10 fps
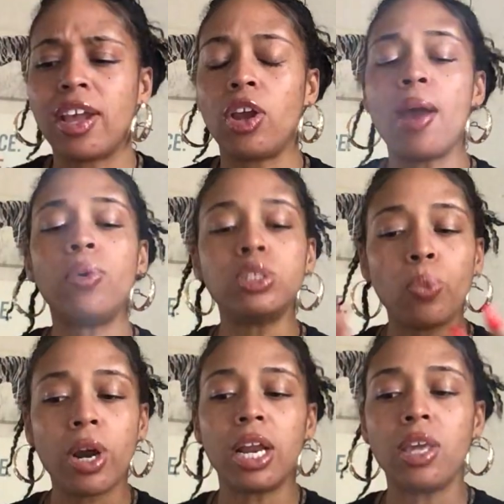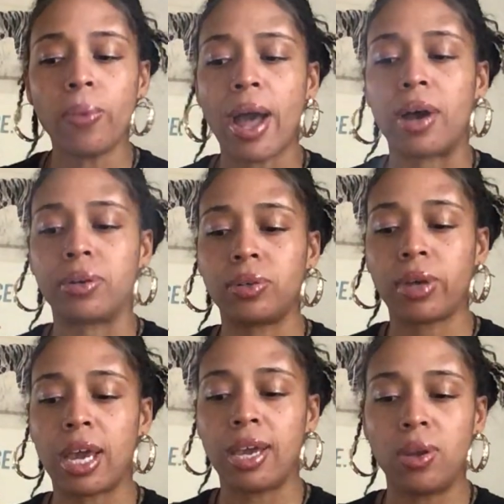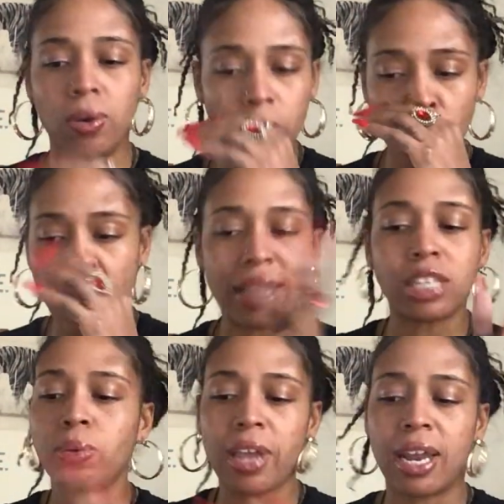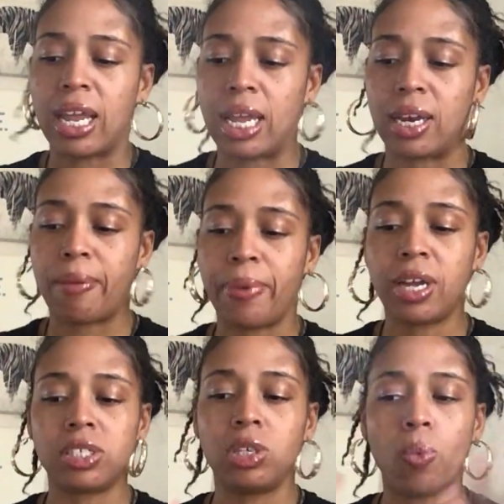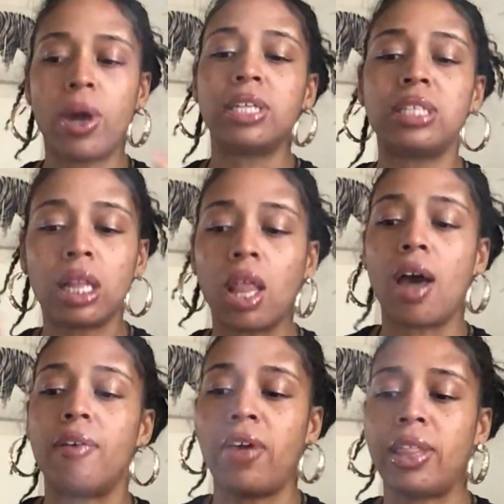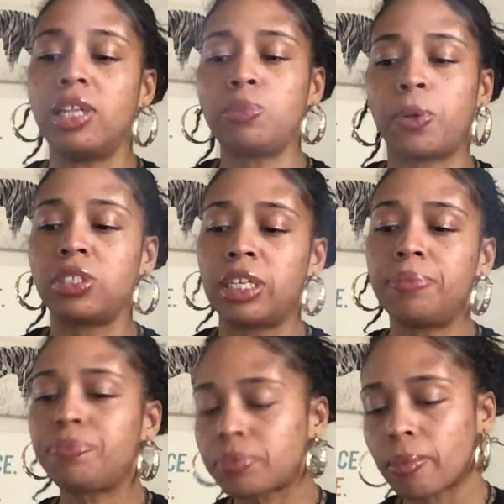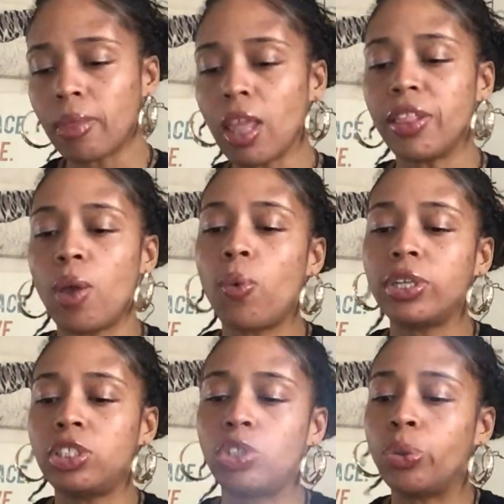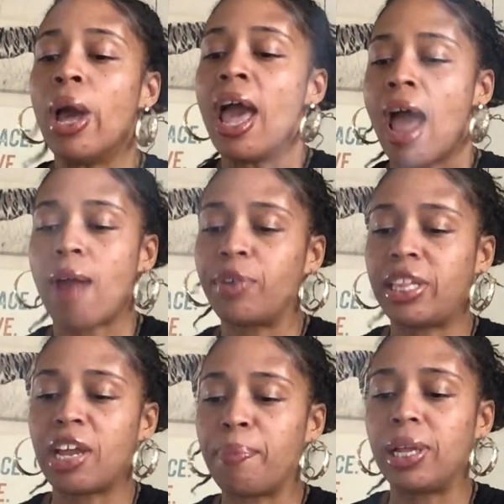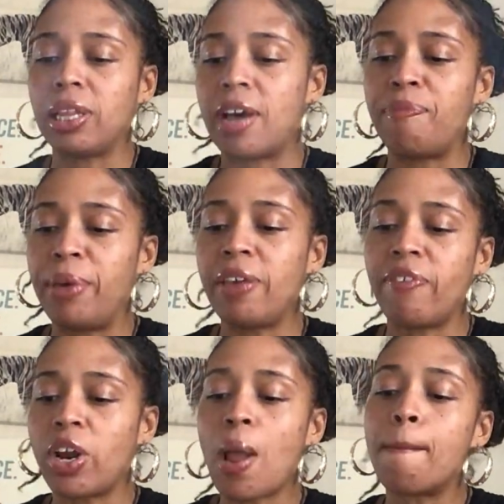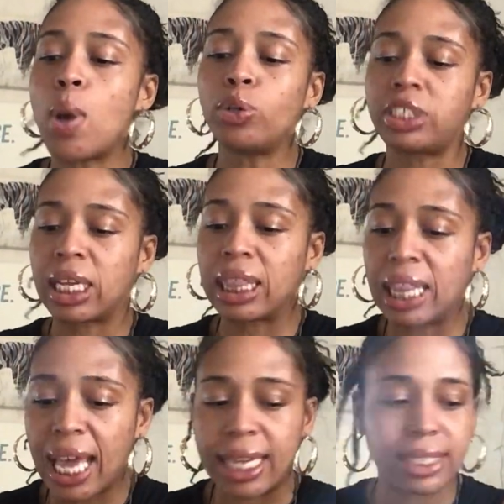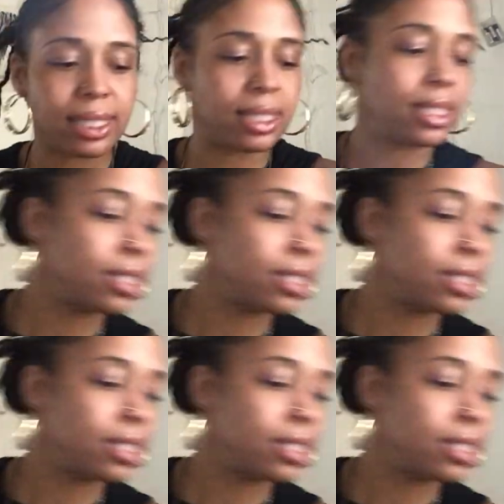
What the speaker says: it was weirding you out. Okay, you had, that's why you had to end it, because you wanted to love. And this person, they want to do everything but love. Being very emotionless.